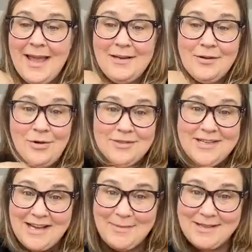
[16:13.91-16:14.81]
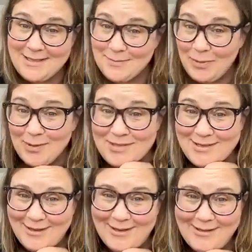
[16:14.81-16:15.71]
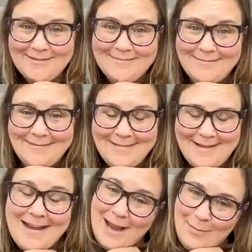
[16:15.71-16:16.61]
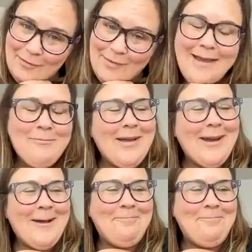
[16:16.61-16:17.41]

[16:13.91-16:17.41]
And Nicole, I mean, this is personal, and hi, by the way, but